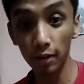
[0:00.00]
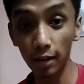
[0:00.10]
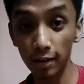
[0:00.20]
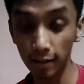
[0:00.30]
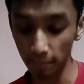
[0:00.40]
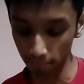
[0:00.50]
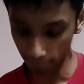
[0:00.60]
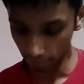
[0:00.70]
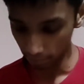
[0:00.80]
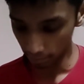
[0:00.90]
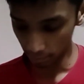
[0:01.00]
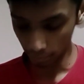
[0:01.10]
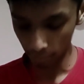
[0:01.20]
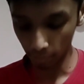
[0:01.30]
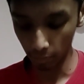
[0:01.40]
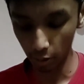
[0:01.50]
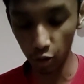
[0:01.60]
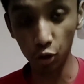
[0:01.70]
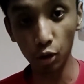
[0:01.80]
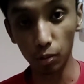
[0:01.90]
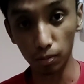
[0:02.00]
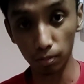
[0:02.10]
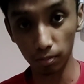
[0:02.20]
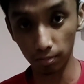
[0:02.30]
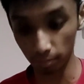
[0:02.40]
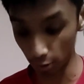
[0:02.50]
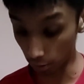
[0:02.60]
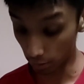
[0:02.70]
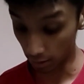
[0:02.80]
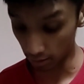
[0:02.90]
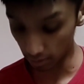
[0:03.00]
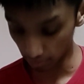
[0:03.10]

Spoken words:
it lights up. It should, by all means.